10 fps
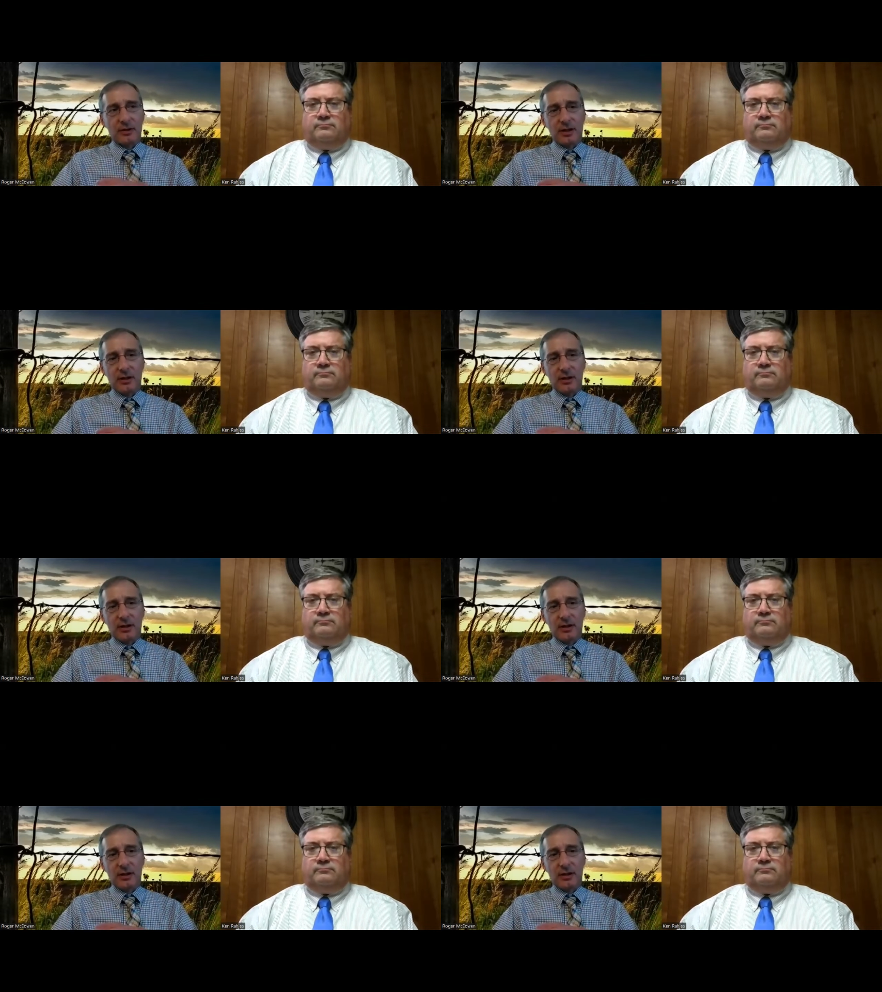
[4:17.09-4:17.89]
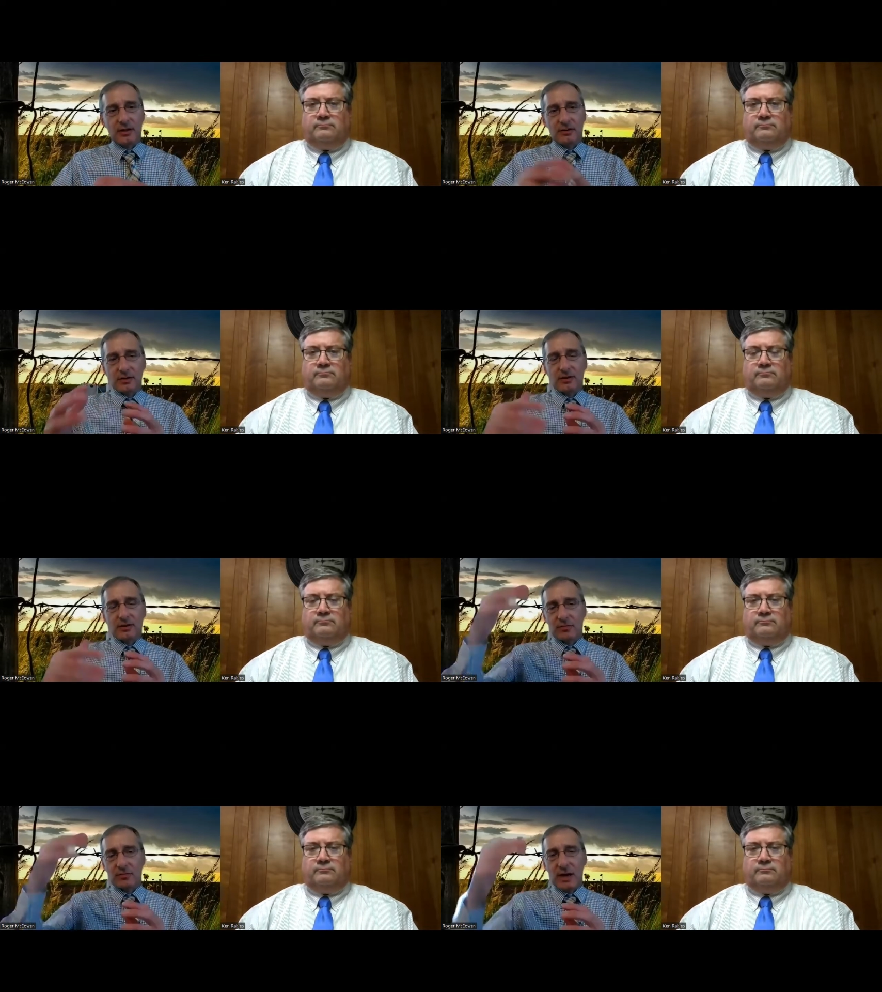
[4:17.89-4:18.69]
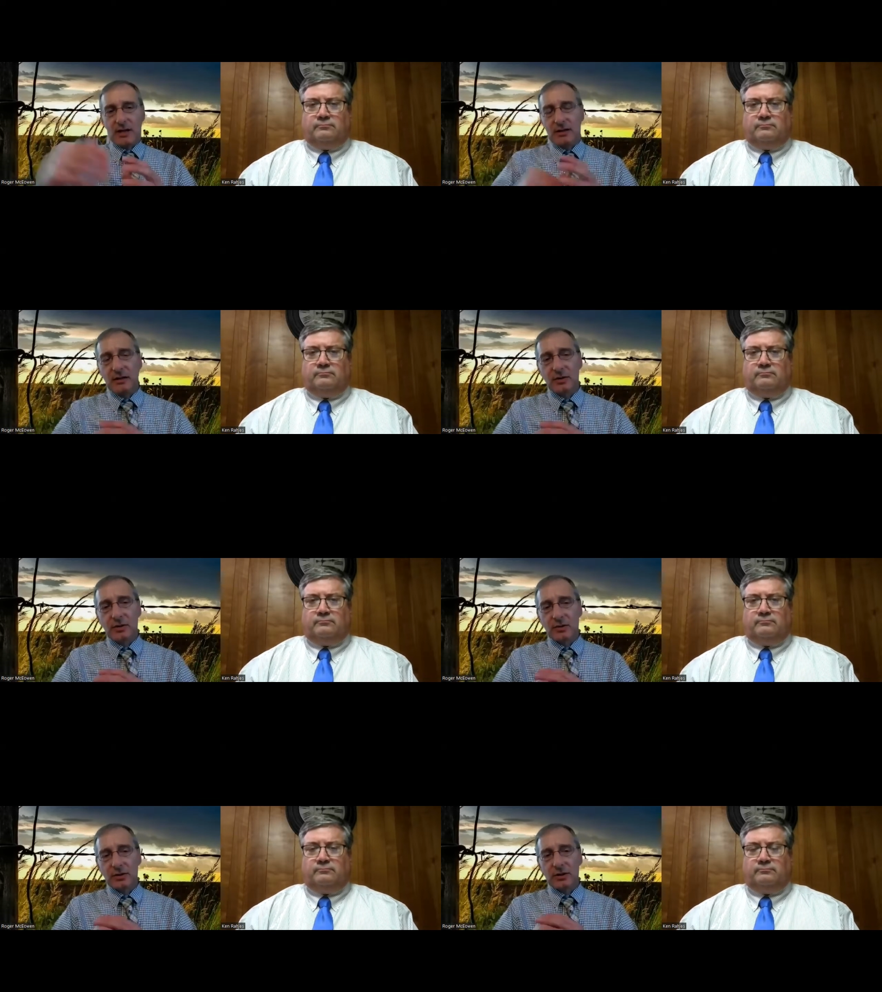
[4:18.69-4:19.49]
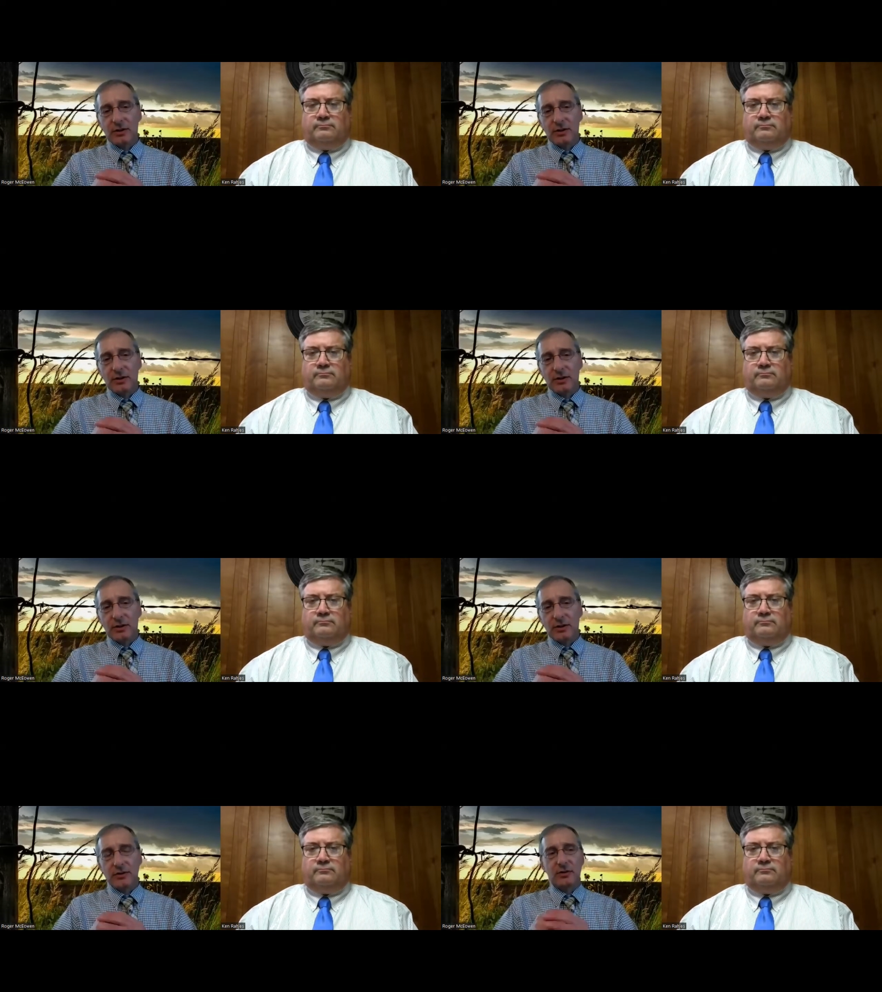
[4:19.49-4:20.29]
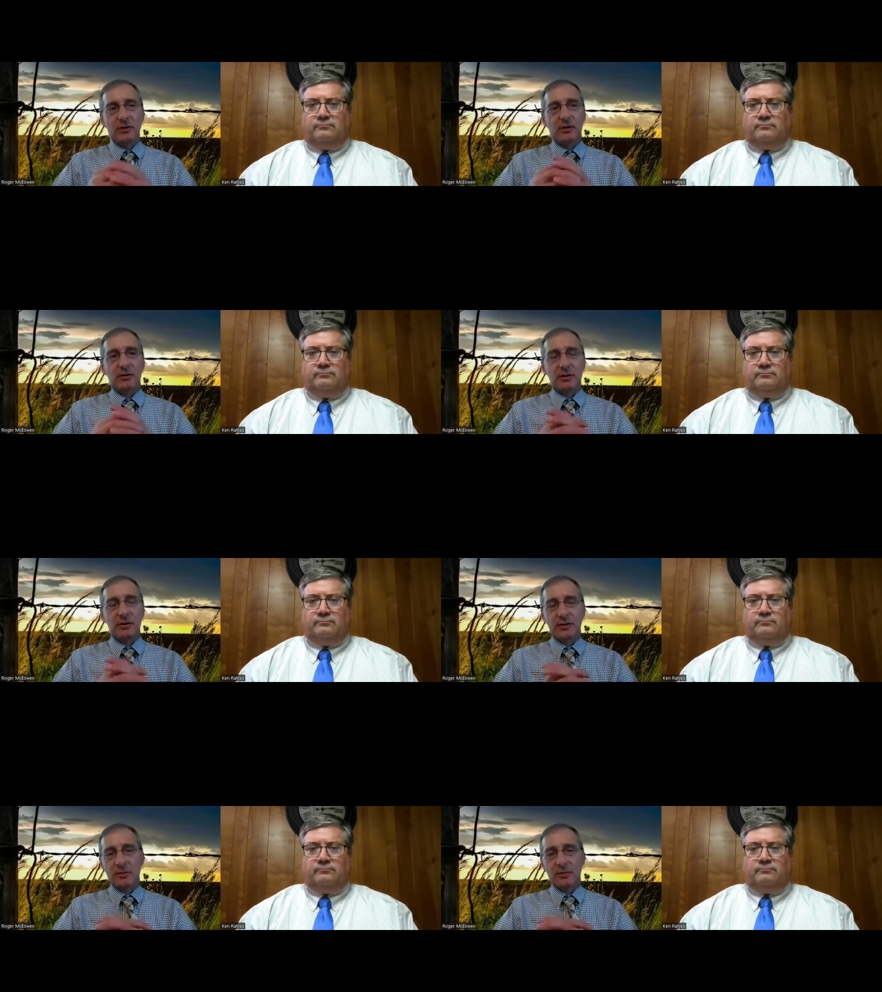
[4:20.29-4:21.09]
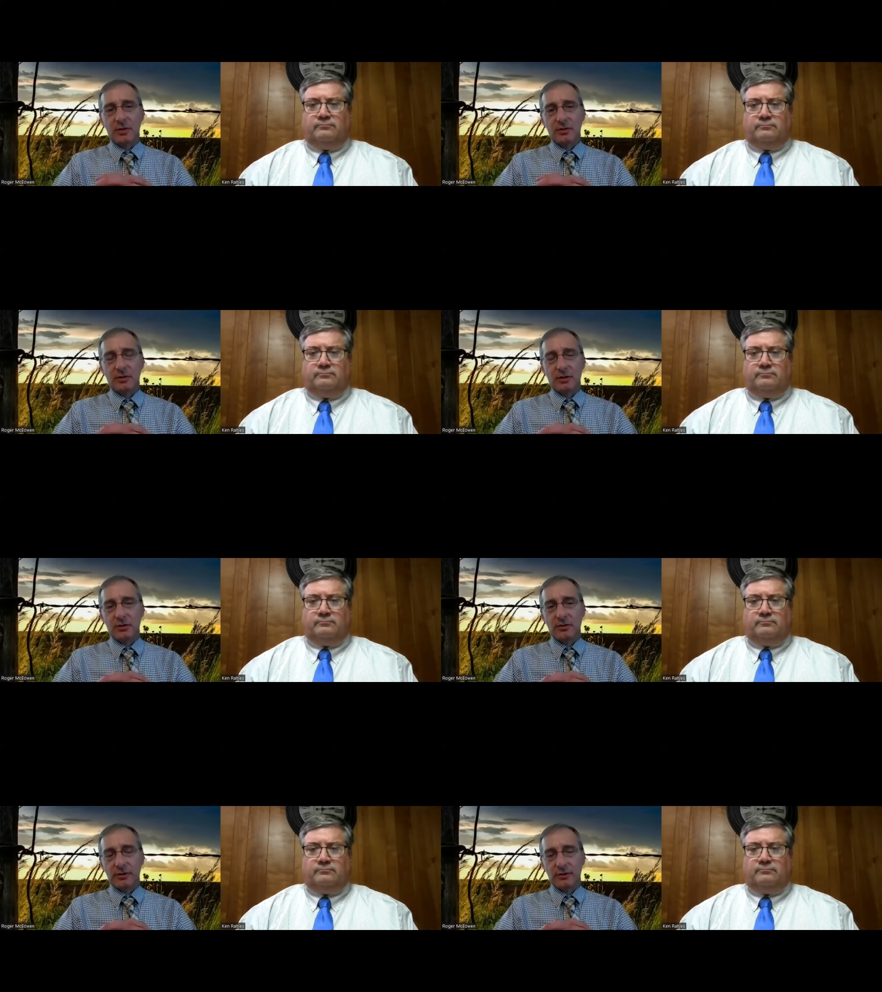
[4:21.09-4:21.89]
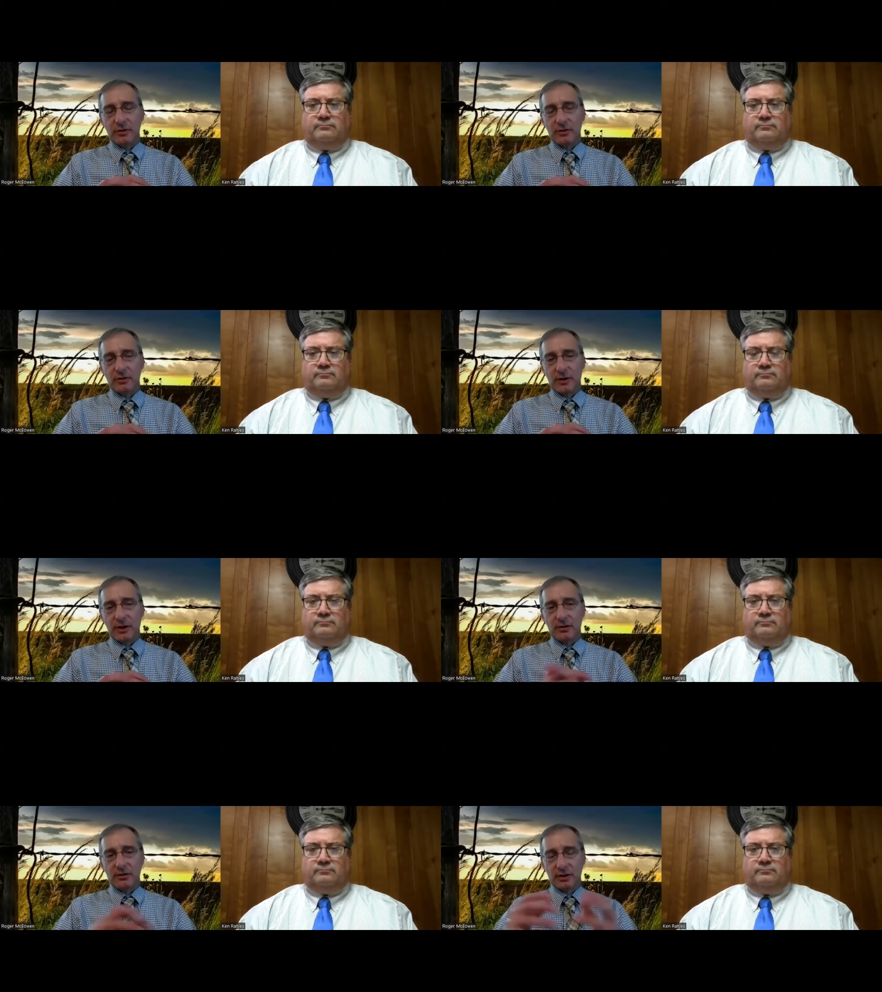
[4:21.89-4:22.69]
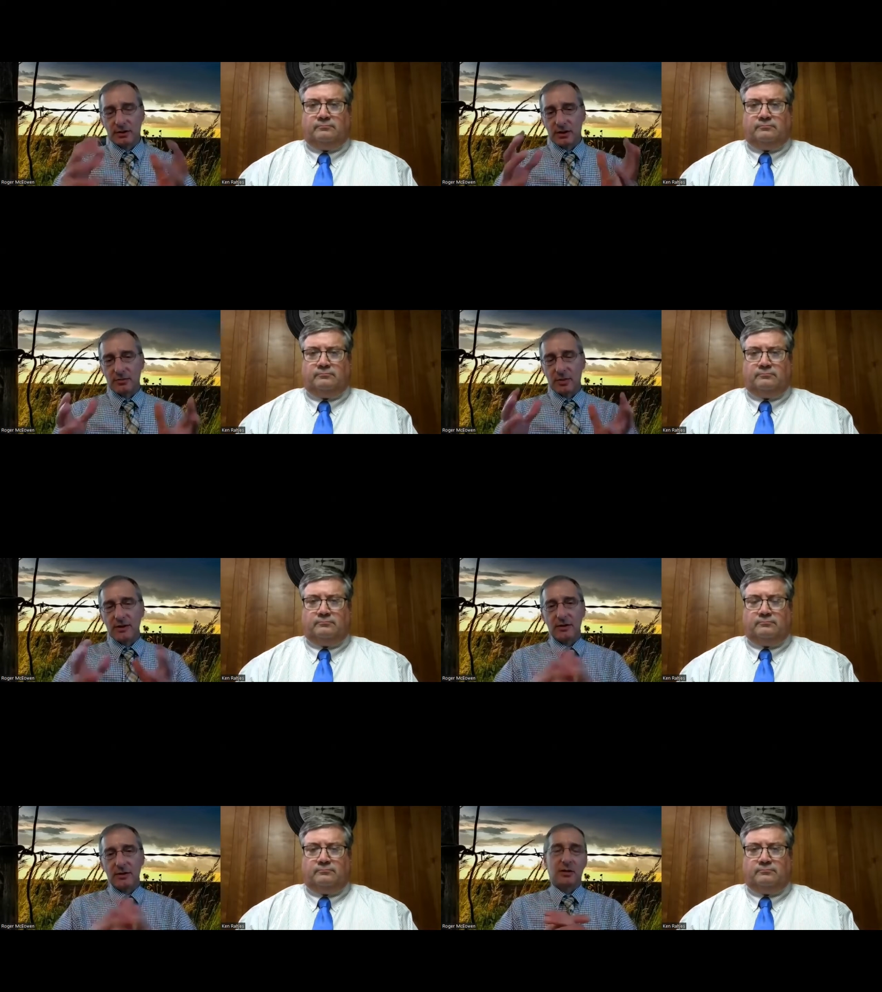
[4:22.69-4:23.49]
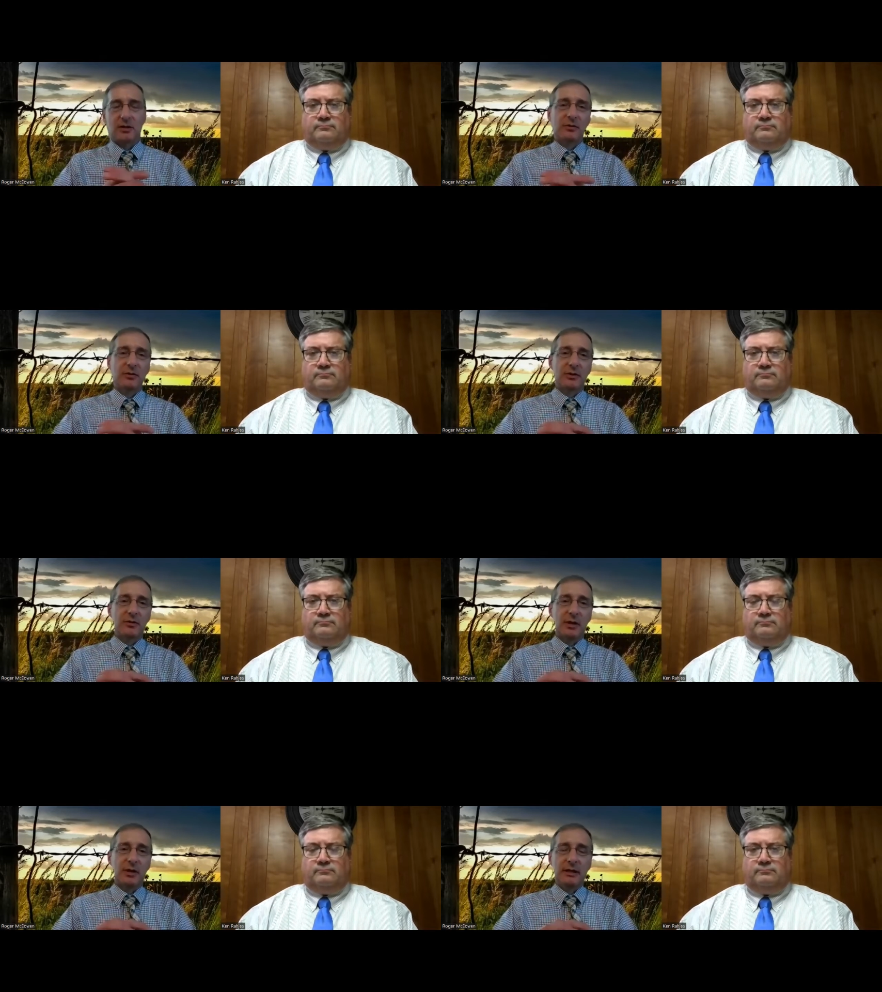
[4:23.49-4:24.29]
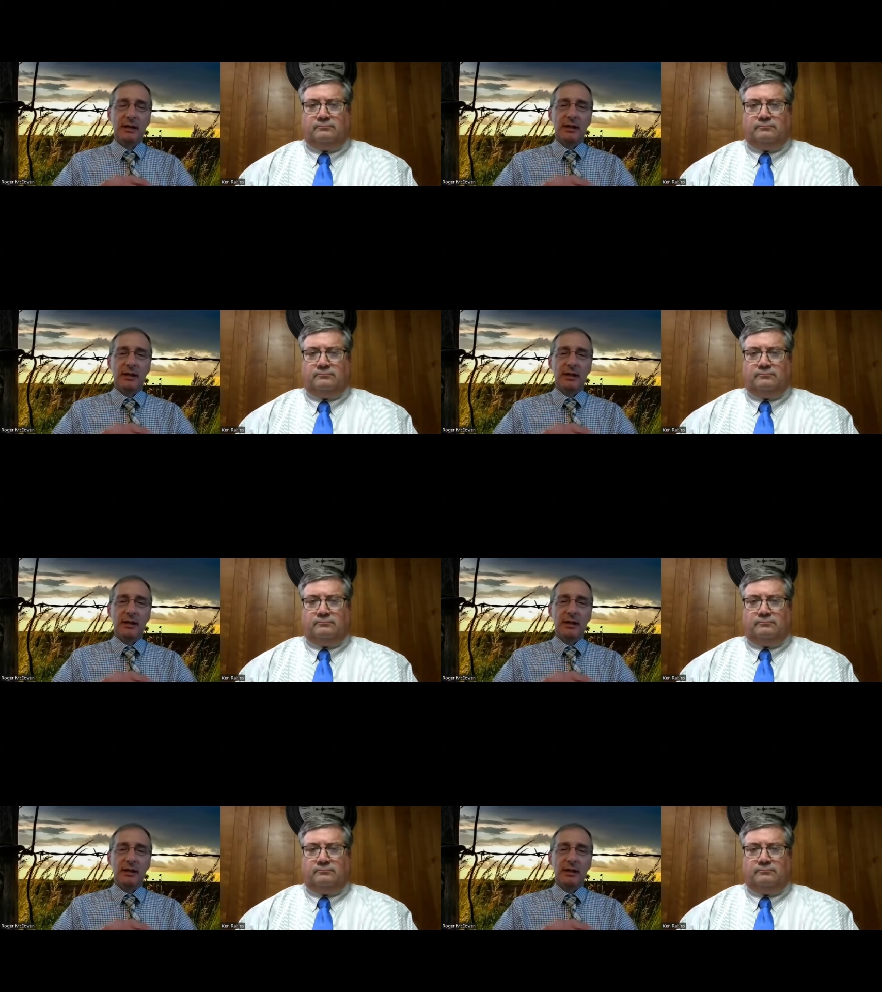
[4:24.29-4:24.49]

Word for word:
Speaker 1: Ken, of this dramatic increase in the exemption equivalent of the unified credit, that basic exclusion amount,